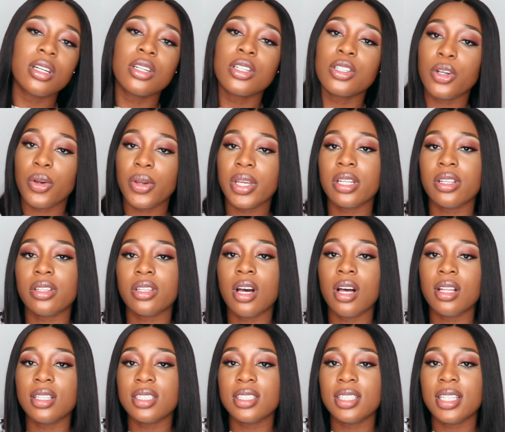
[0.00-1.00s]
going on
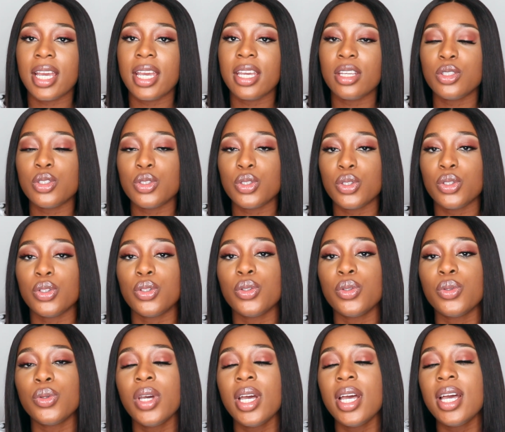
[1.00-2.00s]
holiday
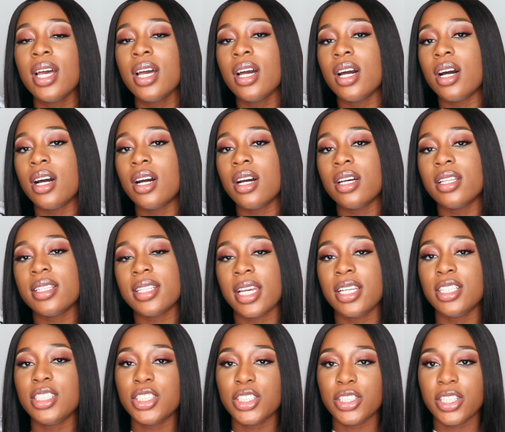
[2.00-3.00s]
to
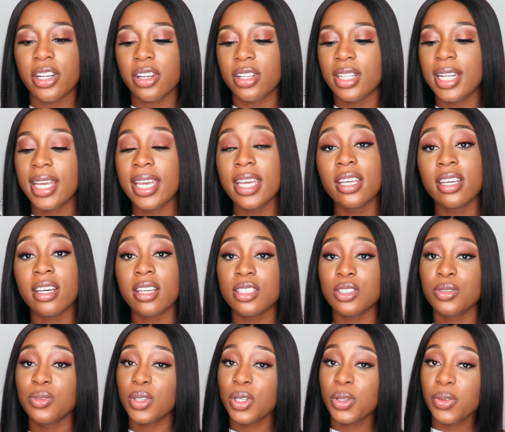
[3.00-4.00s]
Nigeria,
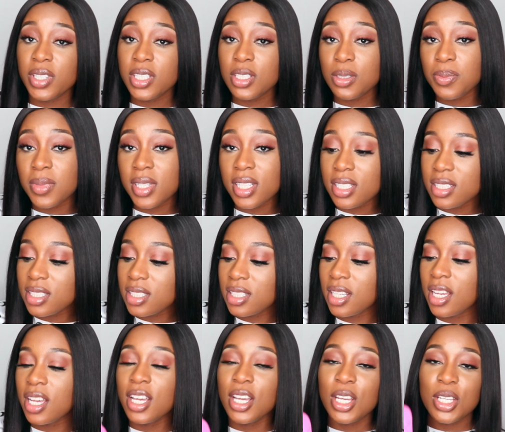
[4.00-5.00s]
Lagos for Christmas,
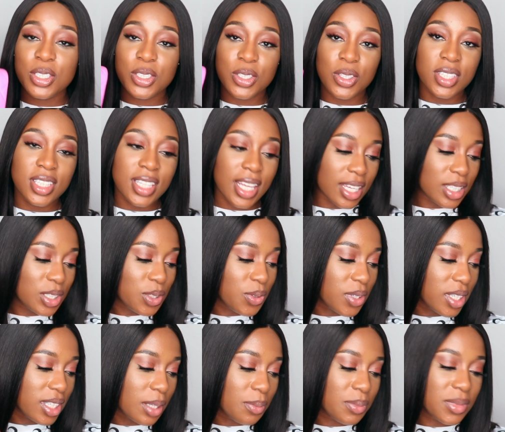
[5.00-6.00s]
so that's
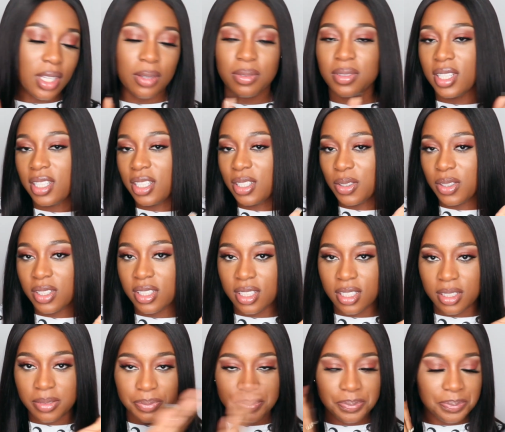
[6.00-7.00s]
when I'm definitely
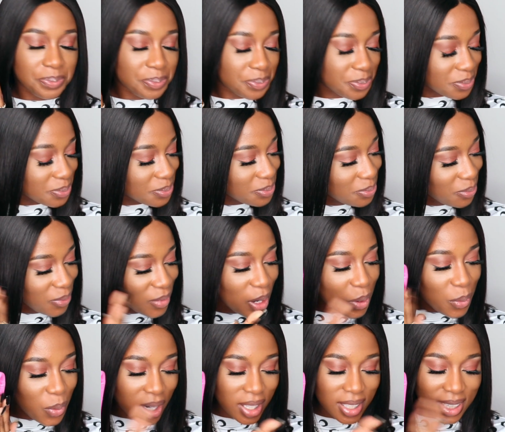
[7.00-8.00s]
gonna
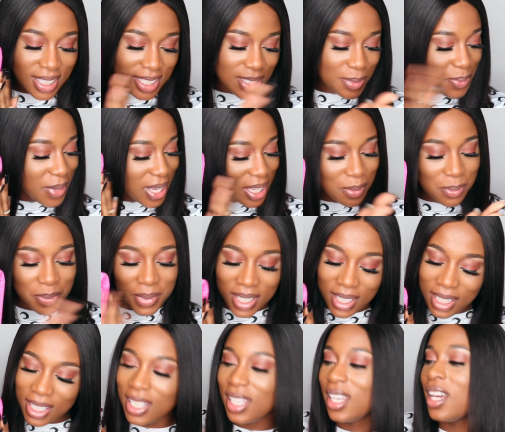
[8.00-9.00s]
rock this
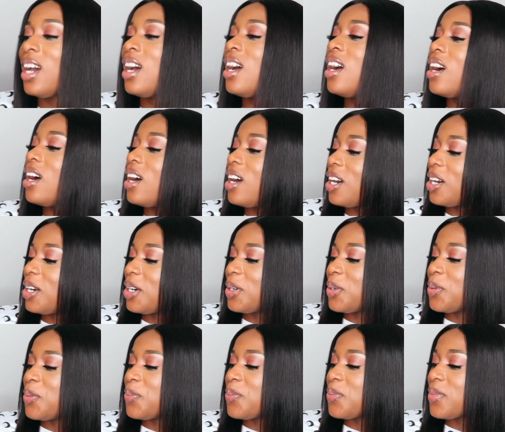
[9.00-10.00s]
baby.
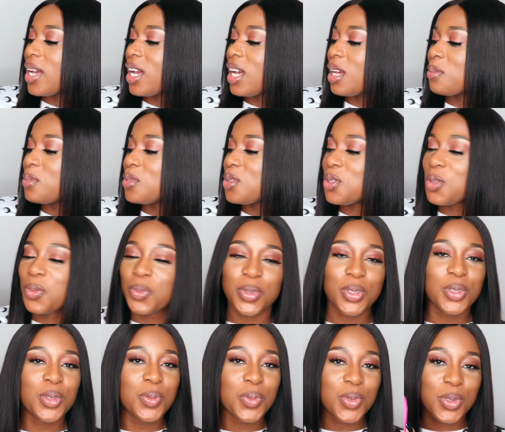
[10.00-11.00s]
I'm super
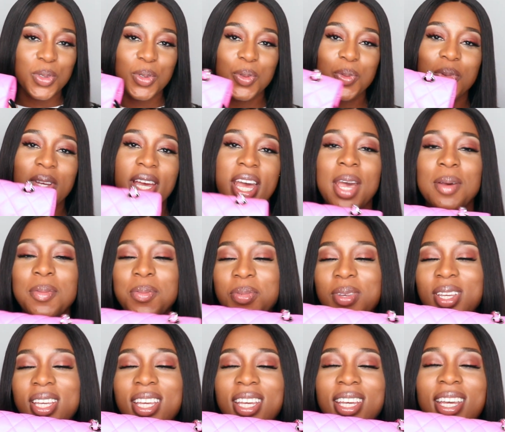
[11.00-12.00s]

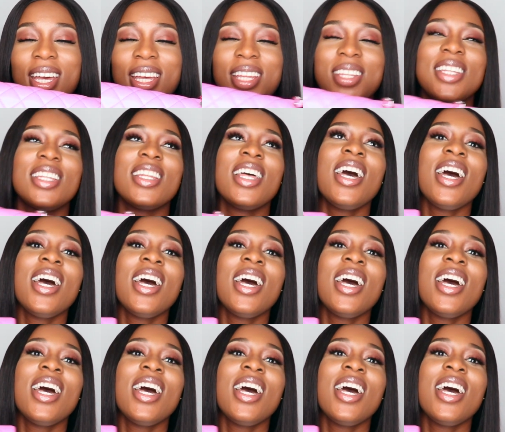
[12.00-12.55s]
happy. And